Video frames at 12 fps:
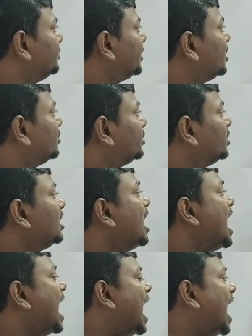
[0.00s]
depend upon
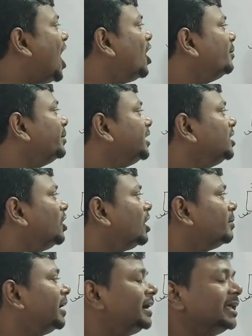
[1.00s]
how many
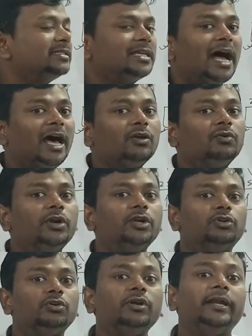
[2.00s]
orbitals are
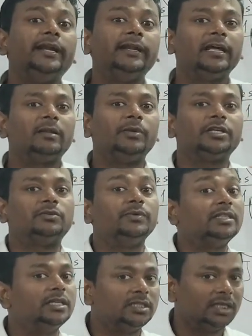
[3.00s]
going to intermix
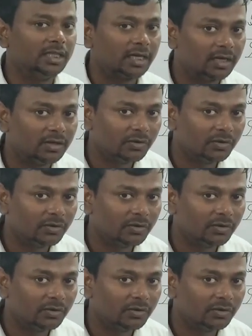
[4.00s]
with each other.